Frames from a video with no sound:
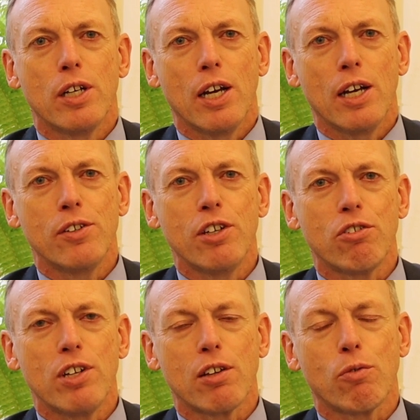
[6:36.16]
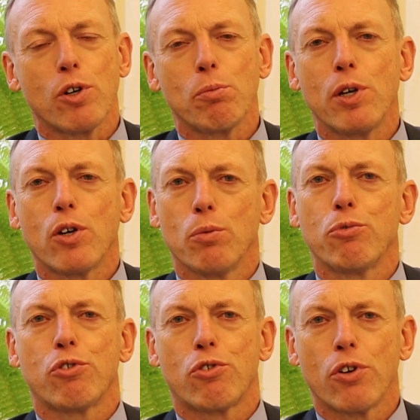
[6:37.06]
And this network
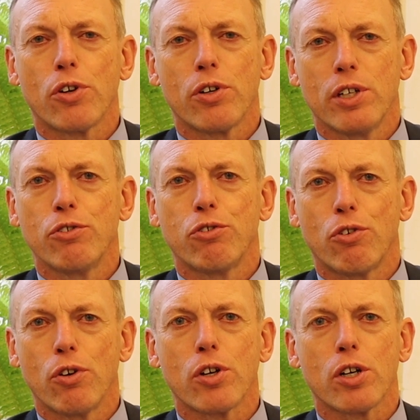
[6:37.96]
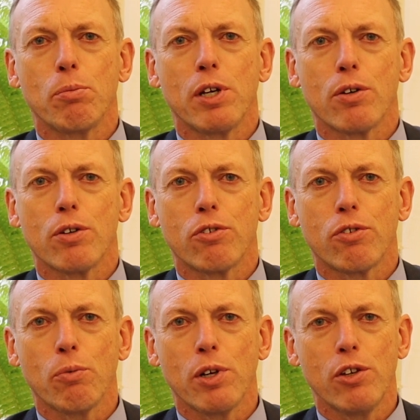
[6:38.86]
becomes stronger and stronger
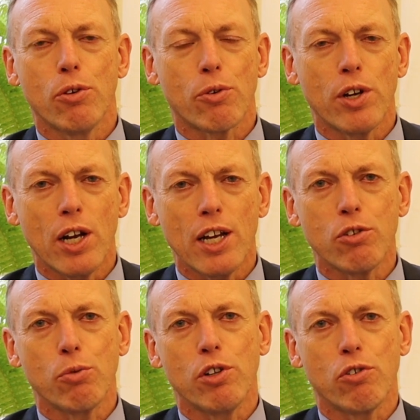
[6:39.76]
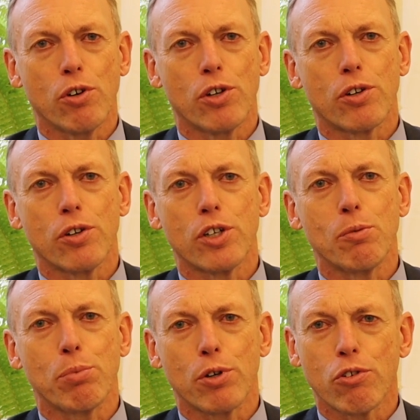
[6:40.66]
because when you relate to each other on a
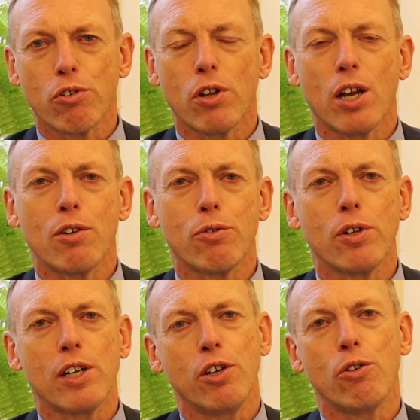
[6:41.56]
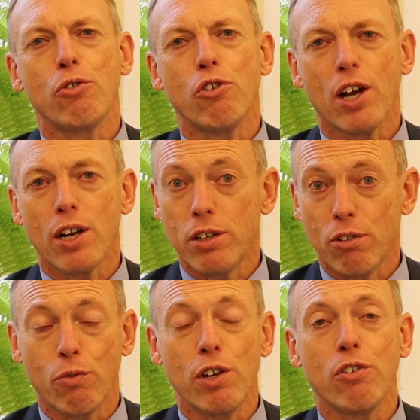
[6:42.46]
personal level and you share
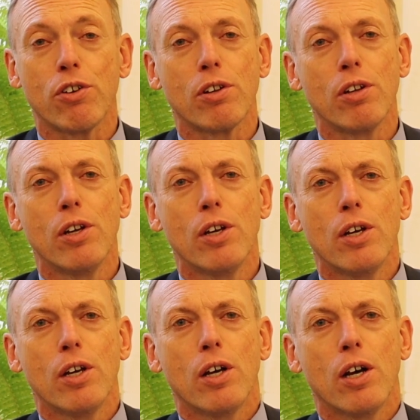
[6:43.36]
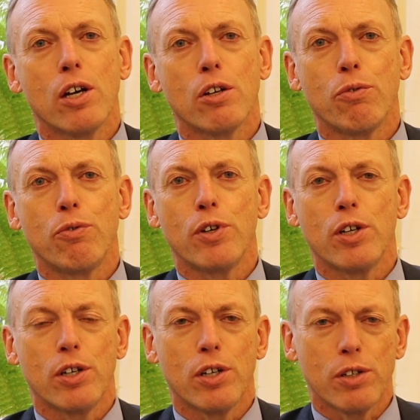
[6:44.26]
this vision of
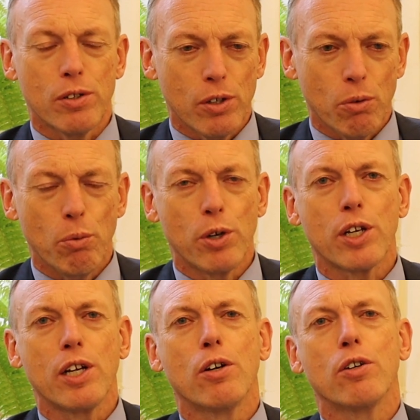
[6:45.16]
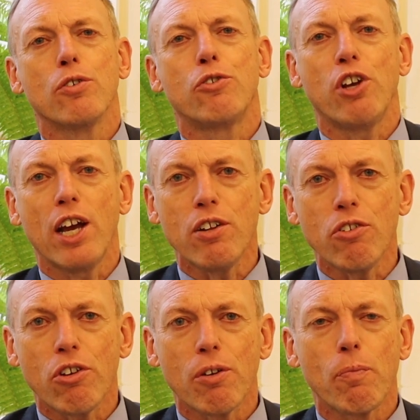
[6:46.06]
working on
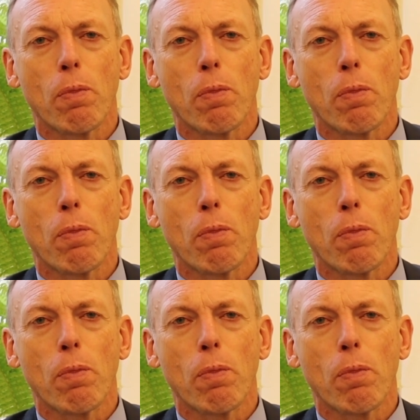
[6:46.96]
change,